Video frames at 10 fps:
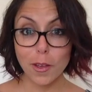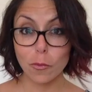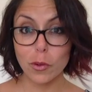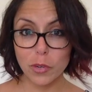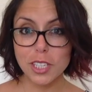
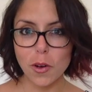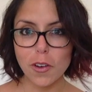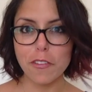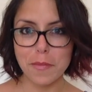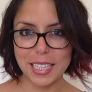When we talk
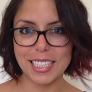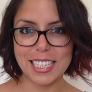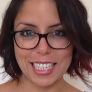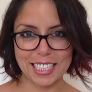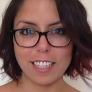of mis and
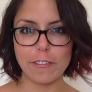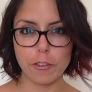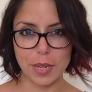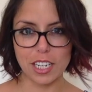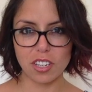
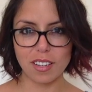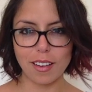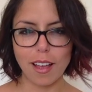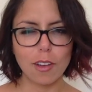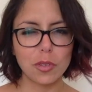disinformation,
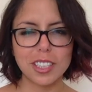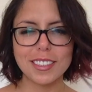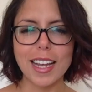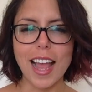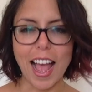what does
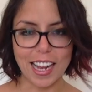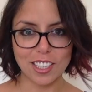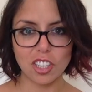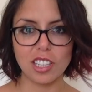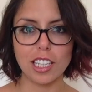that
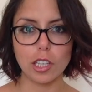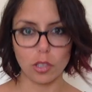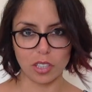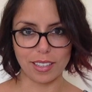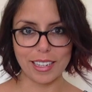actually
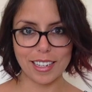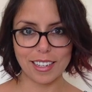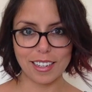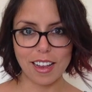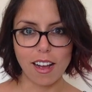look like?
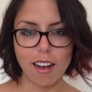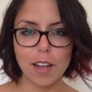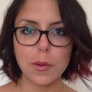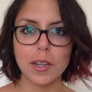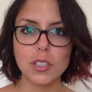
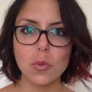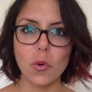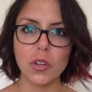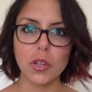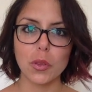I'm going to
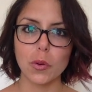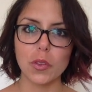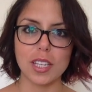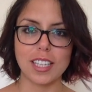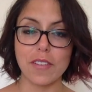walk you through
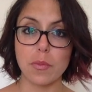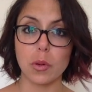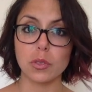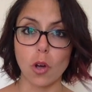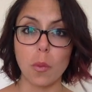the 7
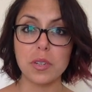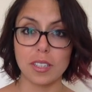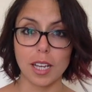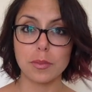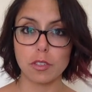most common
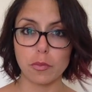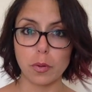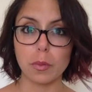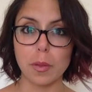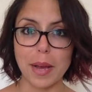types of
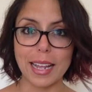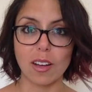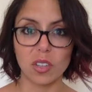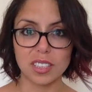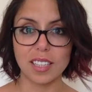problematic
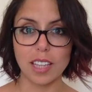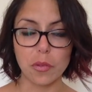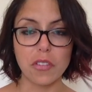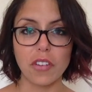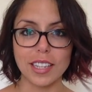content that
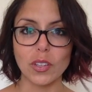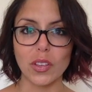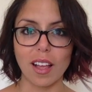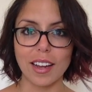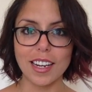we find
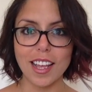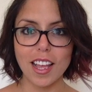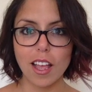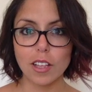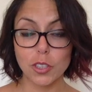online,
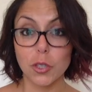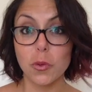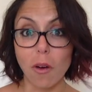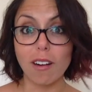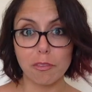so
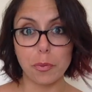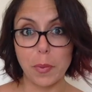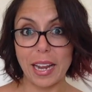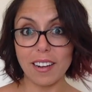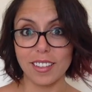you are
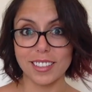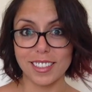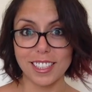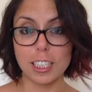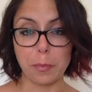prepared
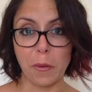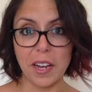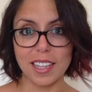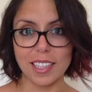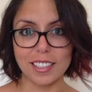to spot
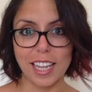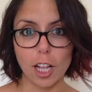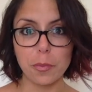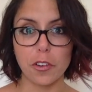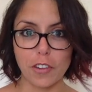it and to
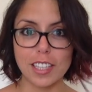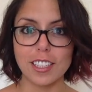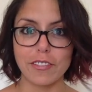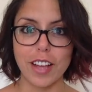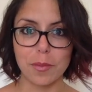help your friends
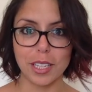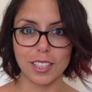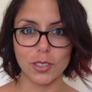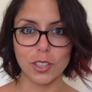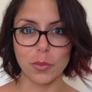and family and
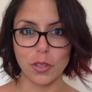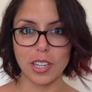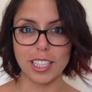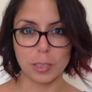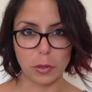your
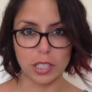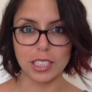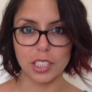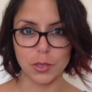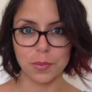community spot it
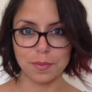too.